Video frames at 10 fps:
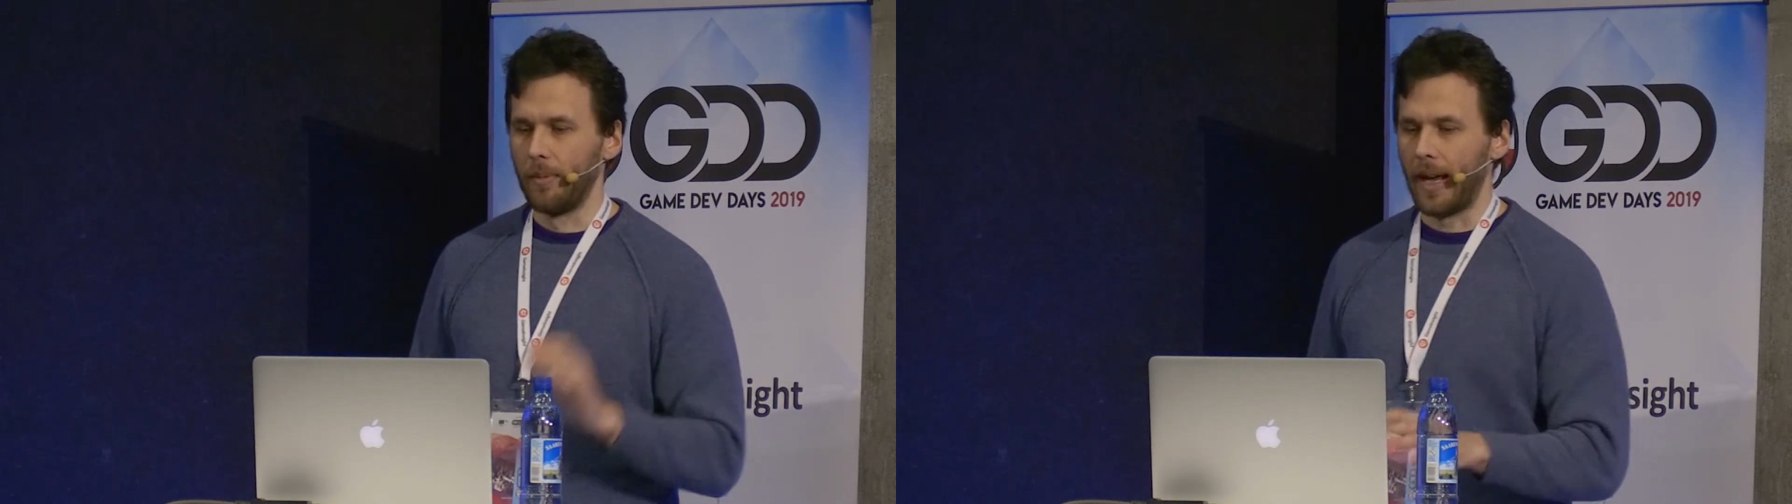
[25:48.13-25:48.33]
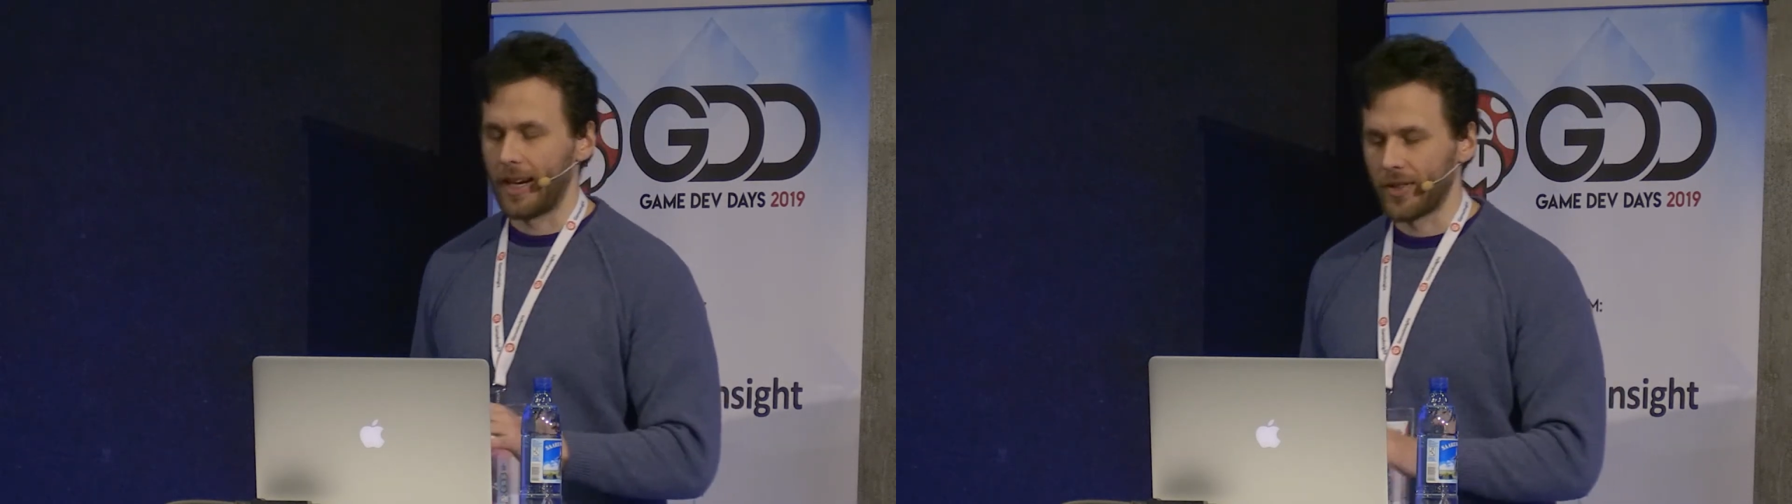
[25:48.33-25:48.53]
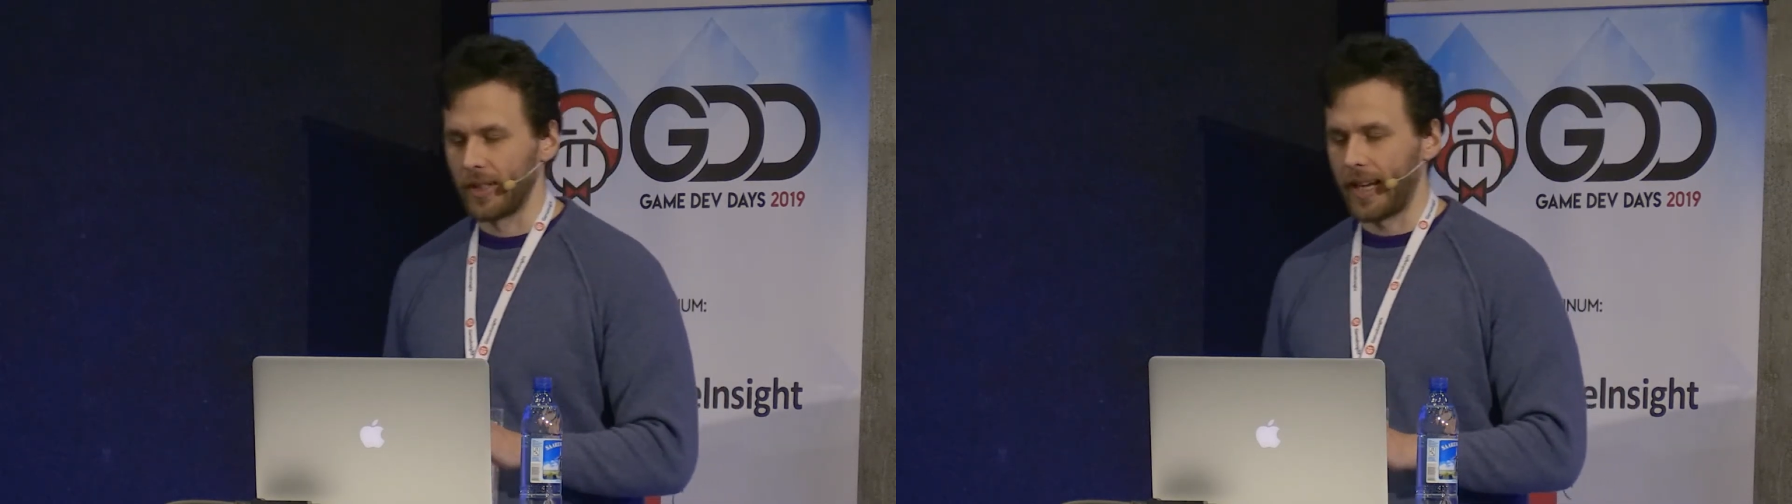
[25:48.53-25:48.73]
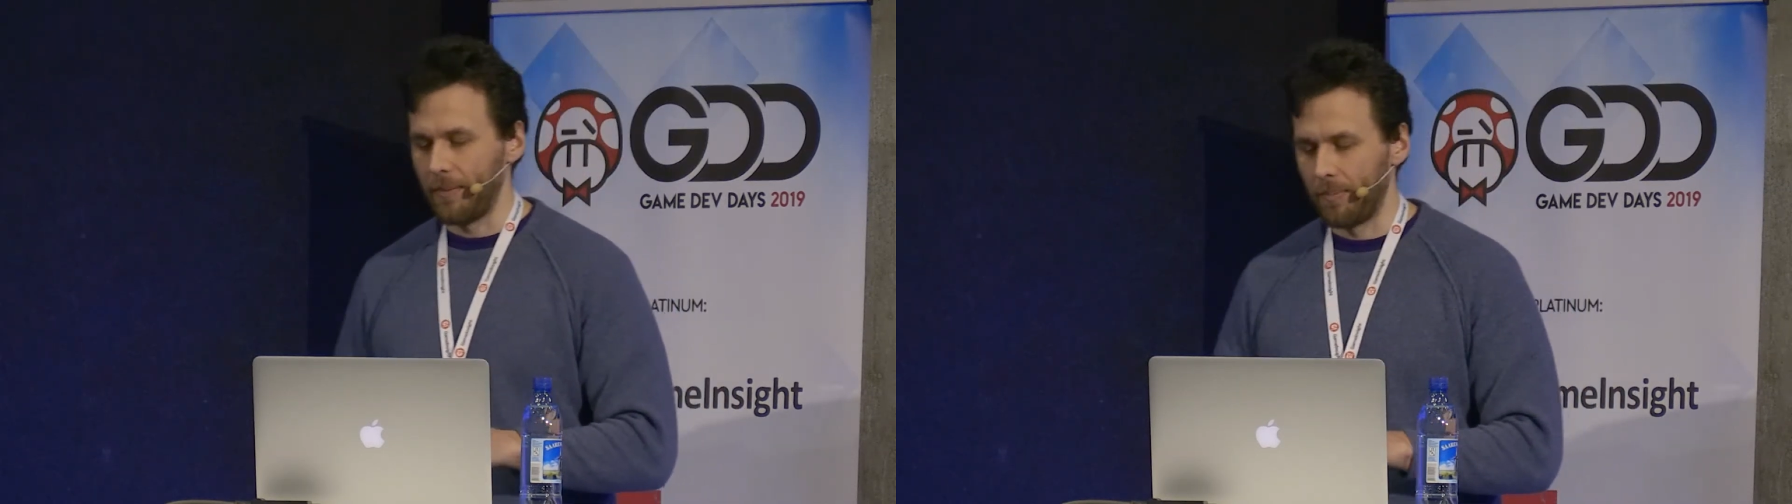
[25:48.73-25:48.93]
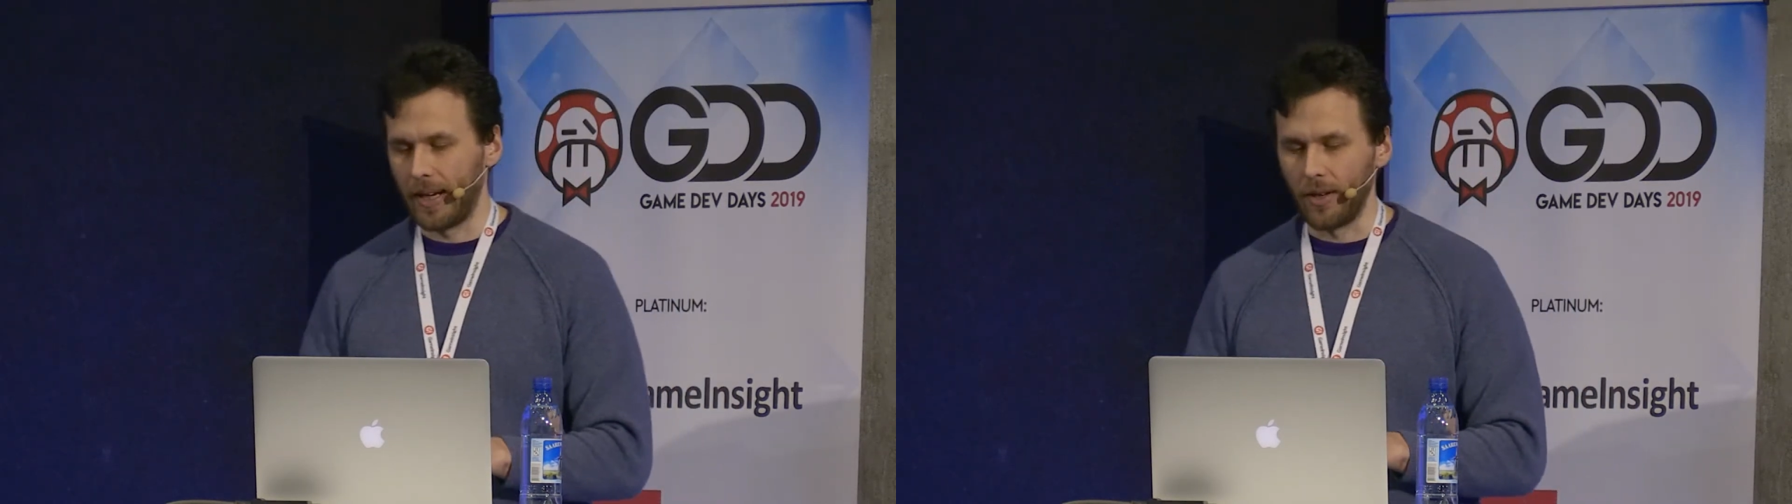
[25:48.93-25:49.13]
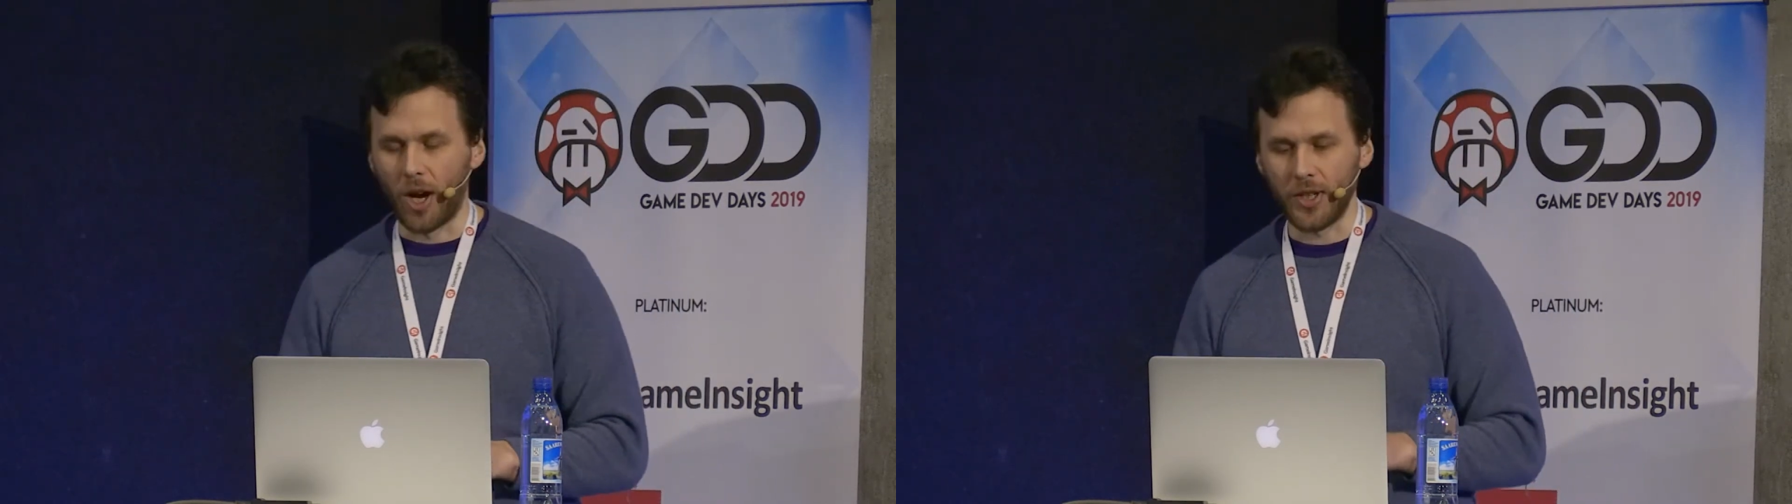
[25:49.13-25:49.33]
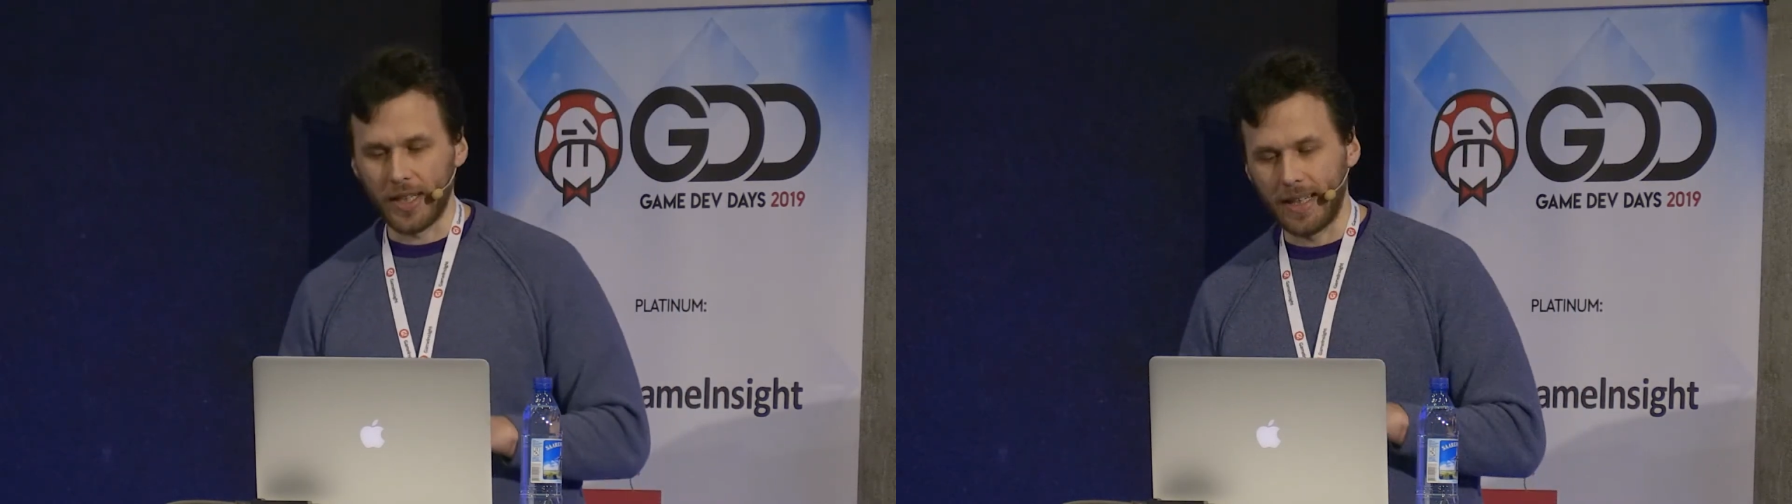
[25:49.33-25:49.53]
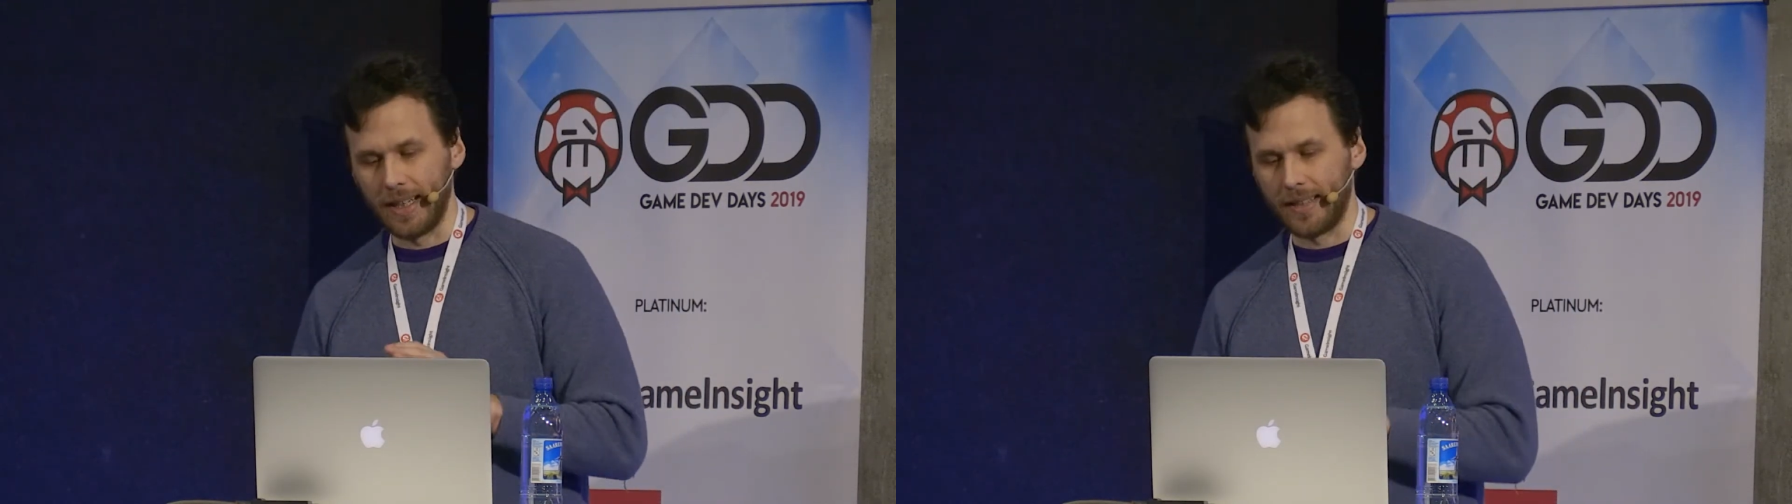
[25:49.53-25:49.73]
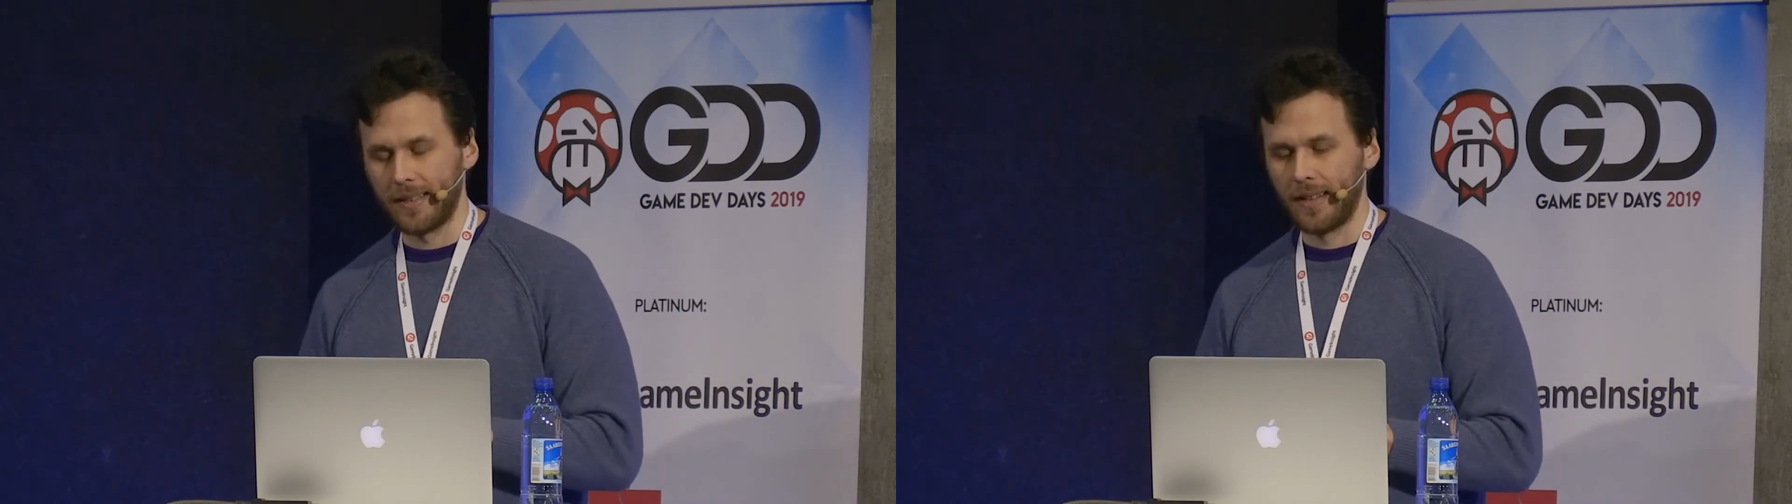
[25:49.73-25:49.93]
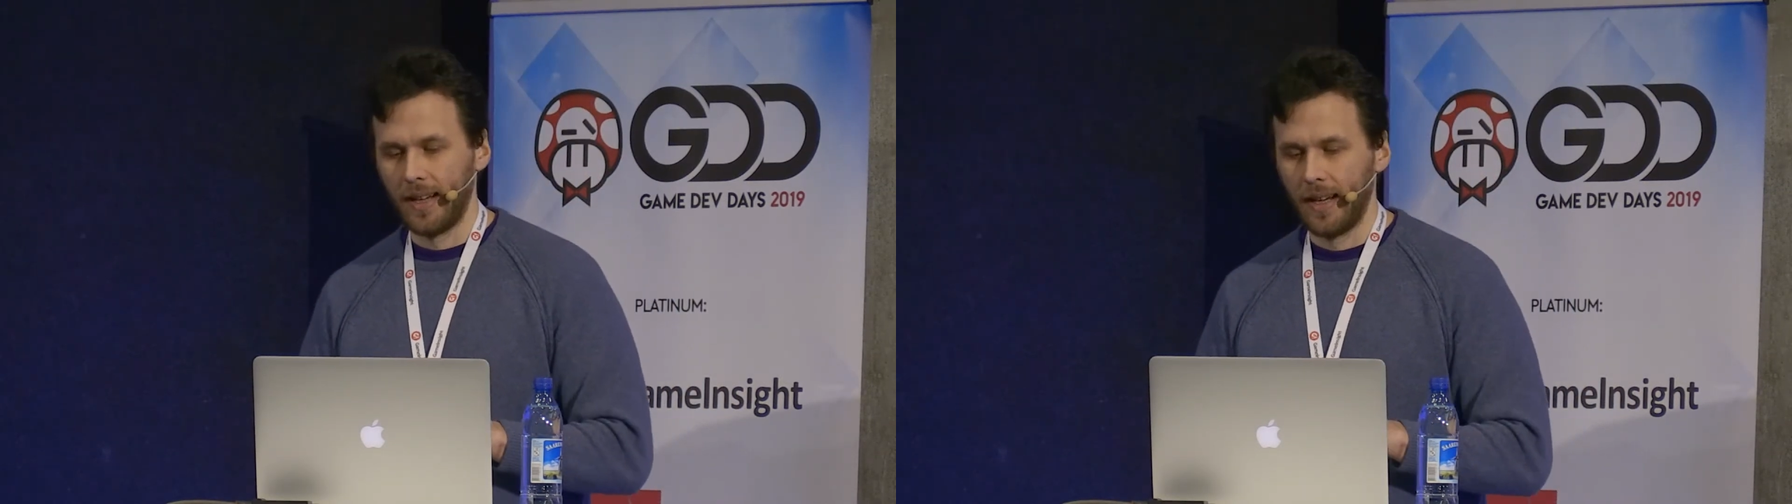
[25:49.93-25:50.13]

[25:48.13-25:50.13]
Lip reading: the actual gameplay logic is,